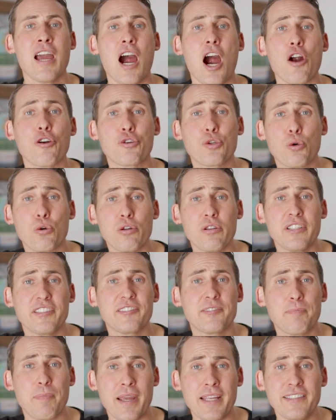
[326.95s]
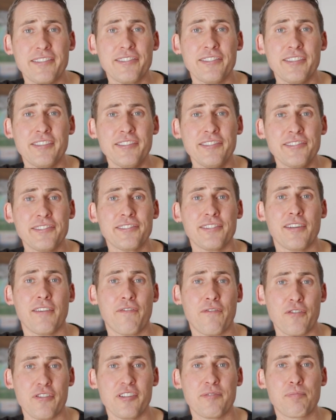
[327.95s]
Our total expenses
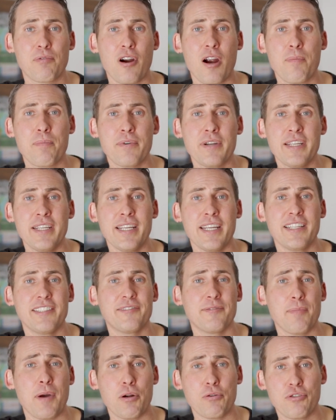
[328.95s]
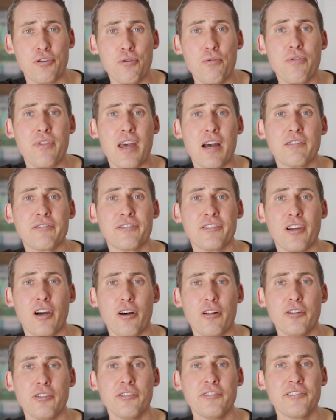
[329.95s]
for this property is about
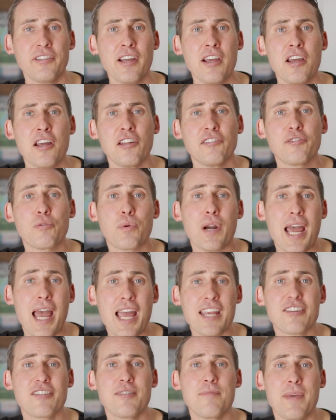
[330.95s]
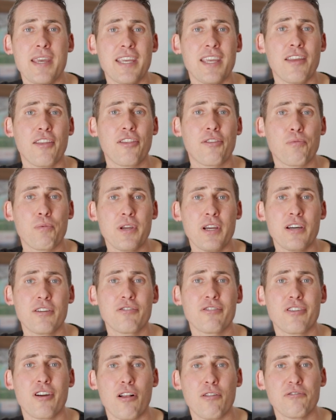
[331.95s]
$2,000. So we're actually making
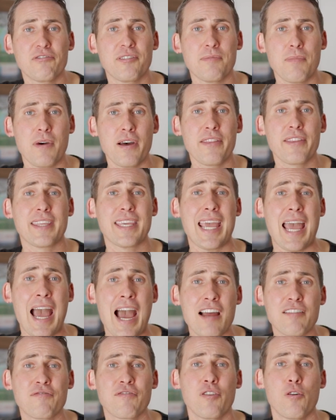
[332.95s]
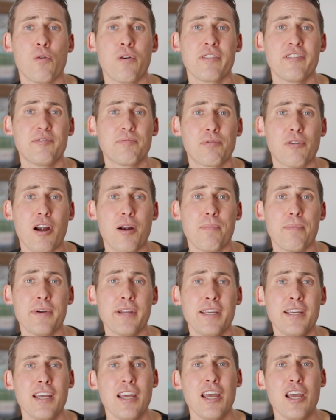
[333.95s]
$300 a month cash flow on this
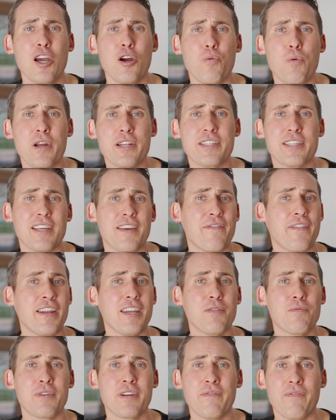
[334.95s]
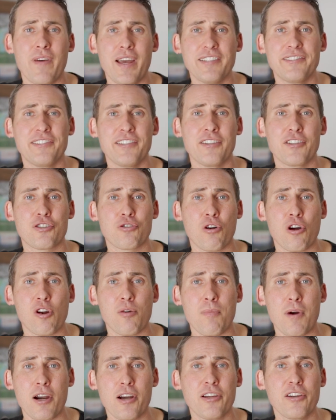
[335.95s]
property, which if anyone invests in the Toronto
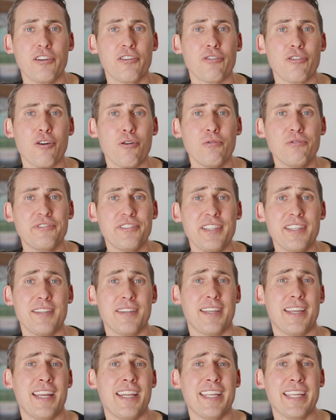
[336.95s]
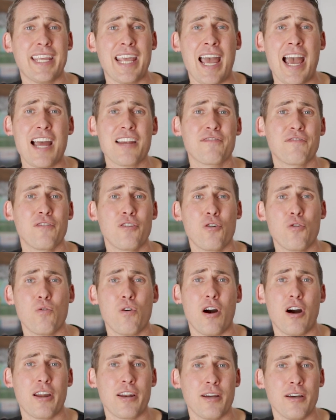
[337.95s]
market or knows it, getting cash flow
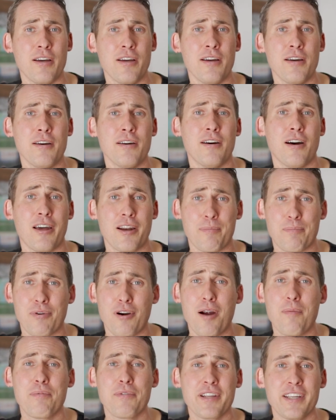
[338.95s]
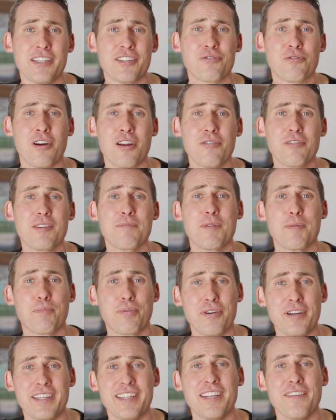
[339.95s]
on a property in Toronto can be
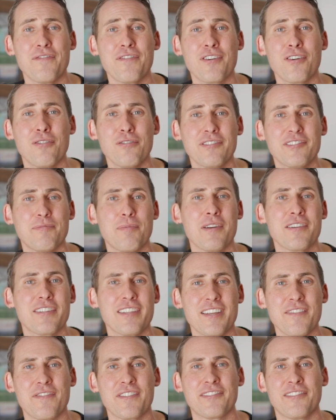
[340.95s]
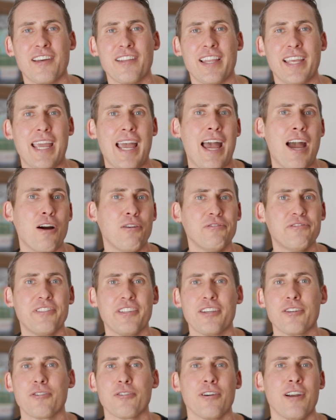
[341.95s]
pretty difficult, especially if it's not like a house that
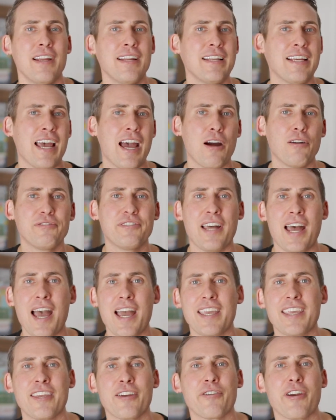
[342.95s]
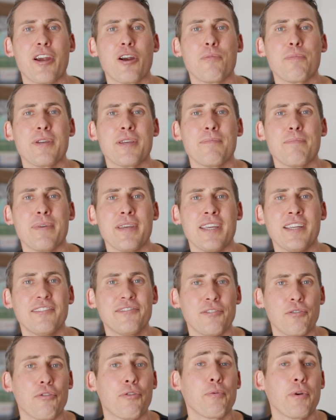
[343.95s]
you're house hacking or Airbnb.
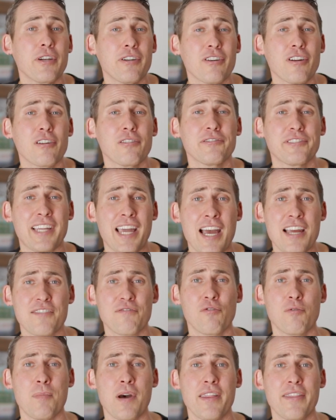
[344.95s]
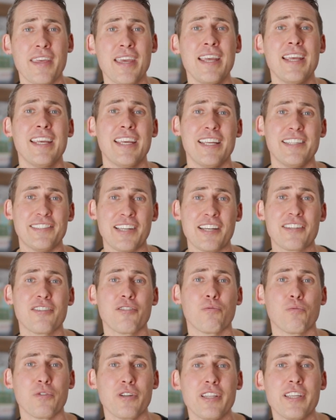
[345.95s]
So $300 cash flow a month is actually
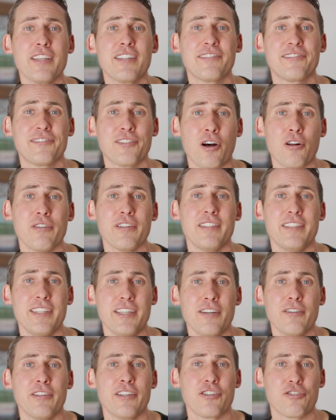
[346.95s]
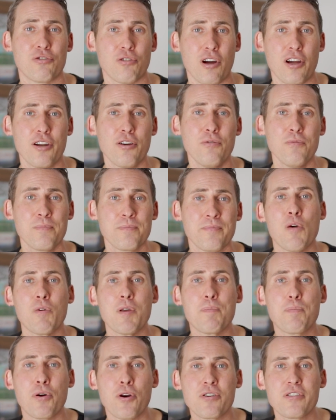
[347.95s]
a really solid deal in Toronto. We
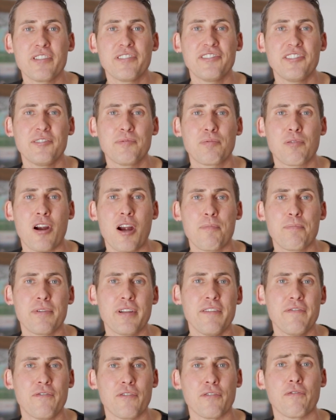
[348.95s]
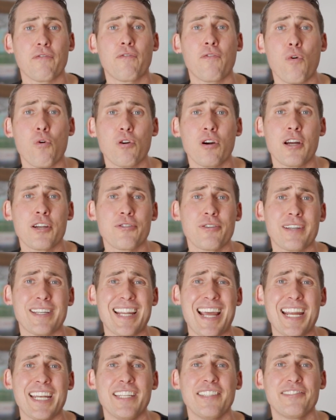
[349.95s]
purchased this property for
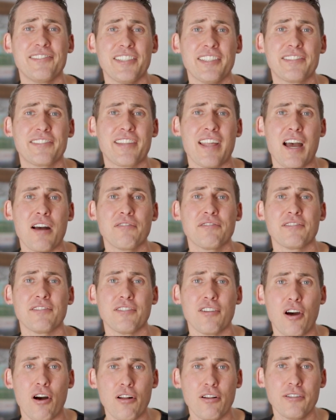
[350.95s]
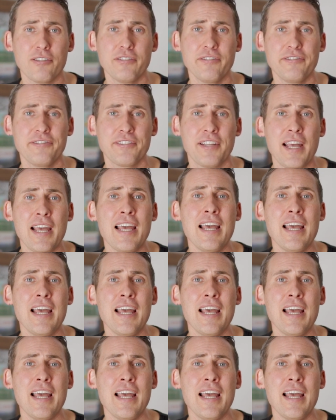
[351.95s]
$496,000.